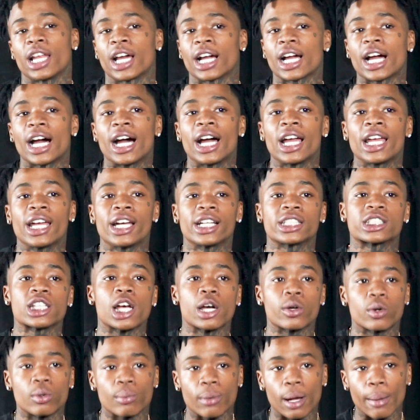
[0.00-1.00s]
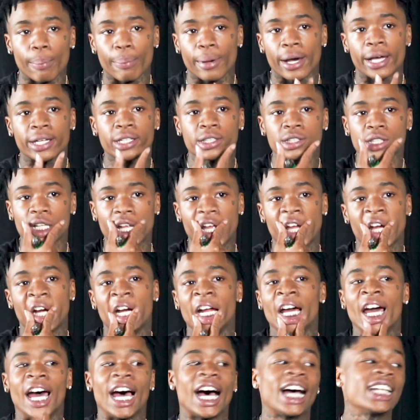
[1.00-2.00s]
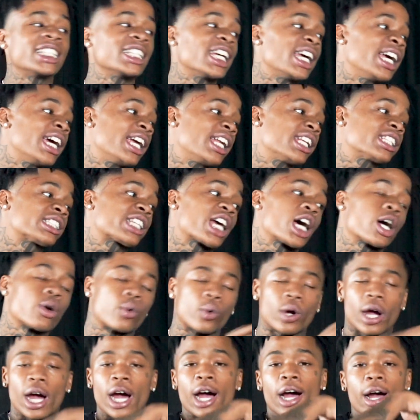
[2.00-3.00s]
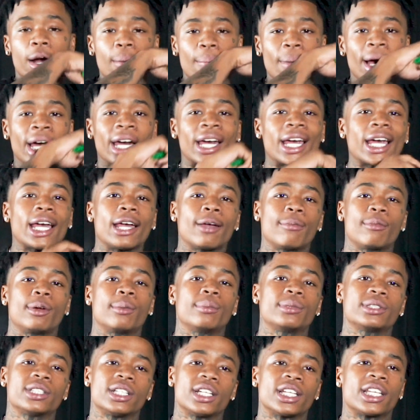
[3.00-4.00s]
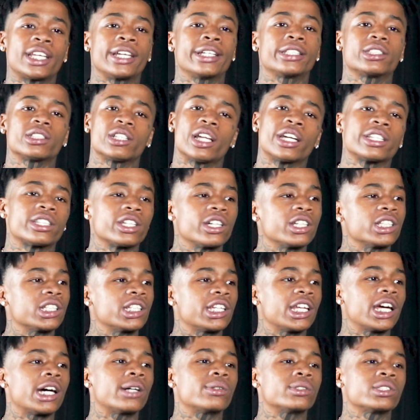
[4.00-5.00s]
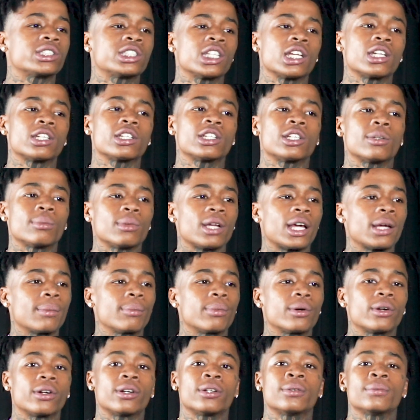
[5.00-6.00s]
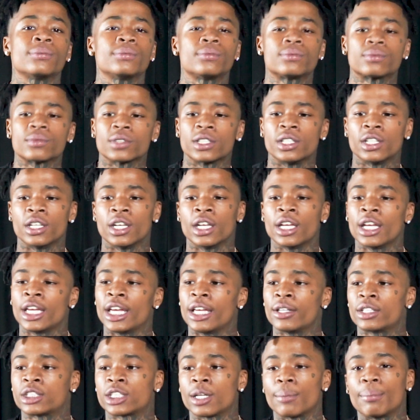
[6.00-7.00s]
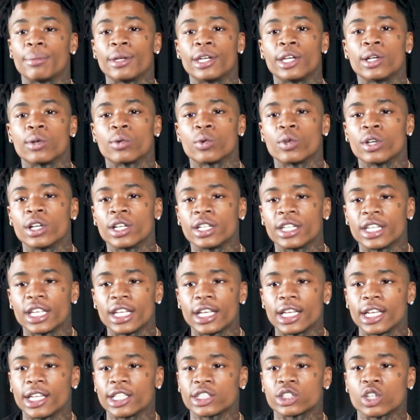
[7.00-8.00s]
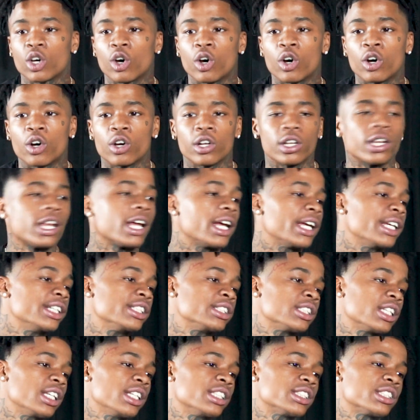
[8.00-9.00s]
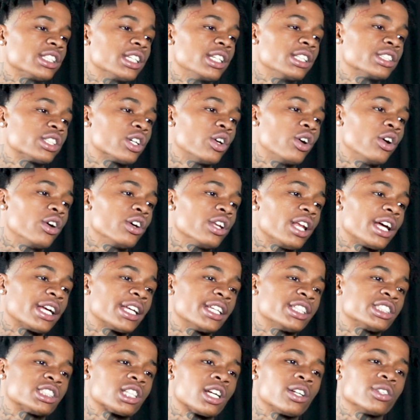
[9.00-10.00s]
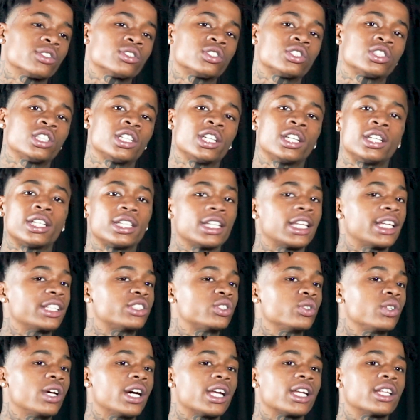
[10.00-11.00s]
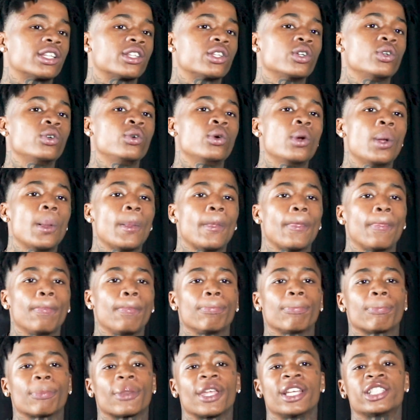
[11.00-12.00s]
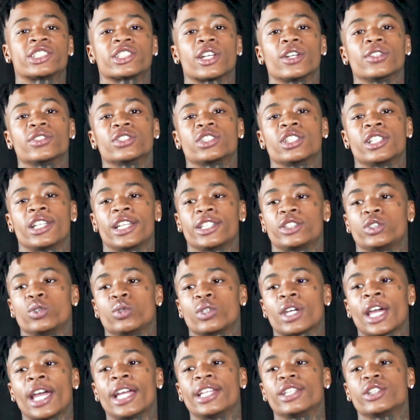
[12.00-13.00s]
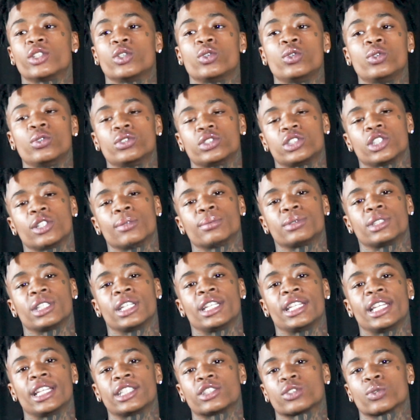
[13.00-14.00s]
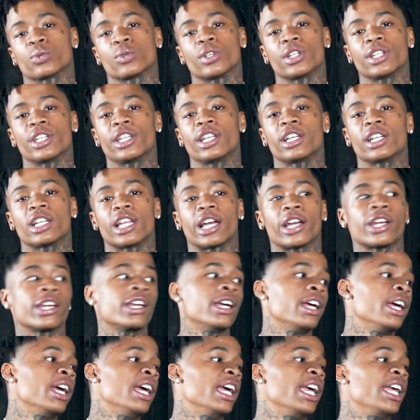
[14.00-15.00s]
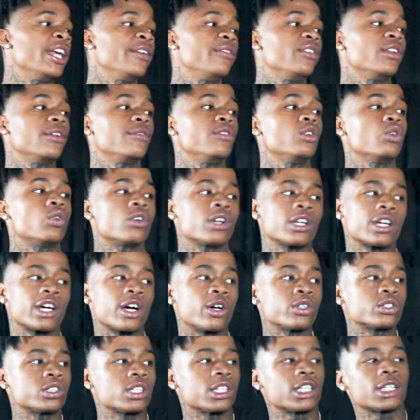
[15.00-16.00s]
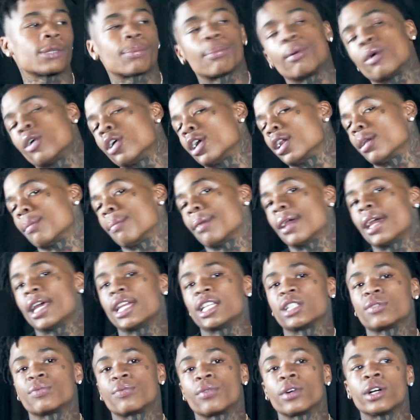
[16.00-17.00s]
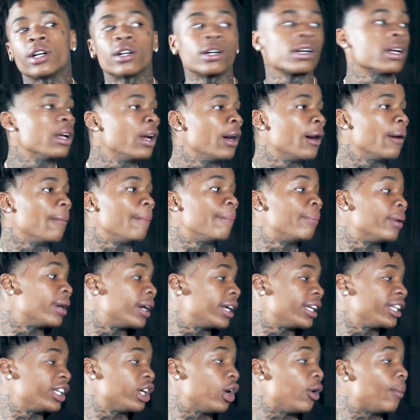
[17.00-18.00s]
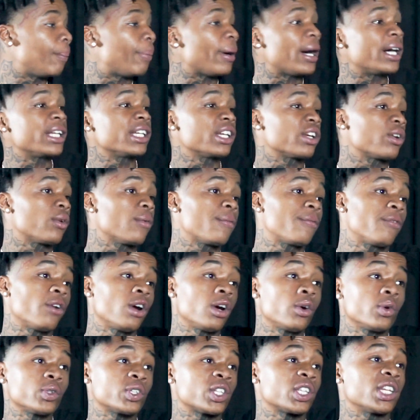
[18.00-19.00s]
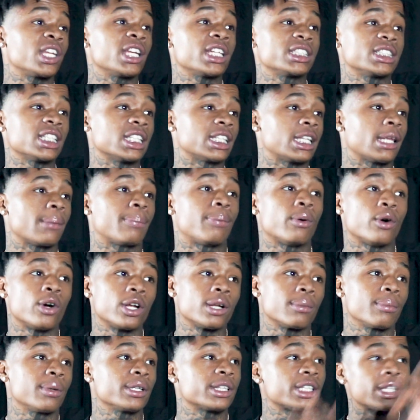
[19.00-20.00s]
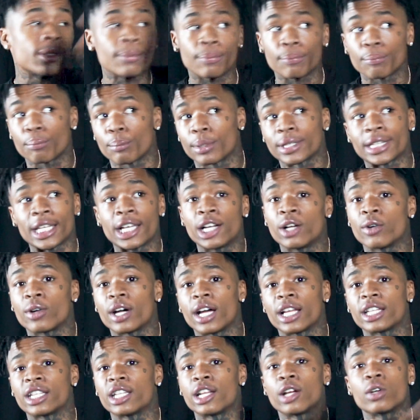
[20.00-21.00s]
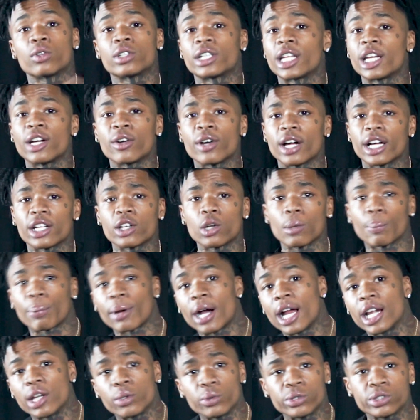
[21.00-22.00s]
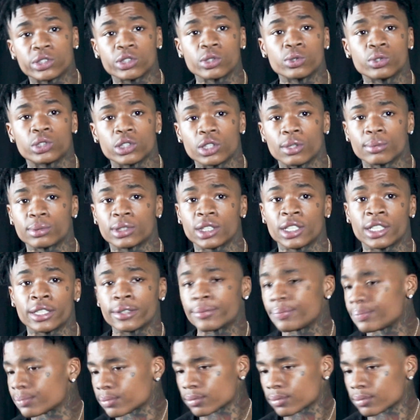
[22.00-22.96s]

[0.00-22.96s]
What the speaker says: Like, I had to talk with my partners. Like, I just had to talk with all my gang members in the kitchen. Like, the other day, I was telling them, like, bro, to be a real nigga is hard. Like, it's hard. Like, it's certain shit that you got to do. It's certain shit that you can't do. See what I'm saying? That's a real nigga. Like, even if you want to go to this party, bad as fuck, but your partner don't fuck with the niggas at that party, but they don't got no problem with you. See what I'm saying?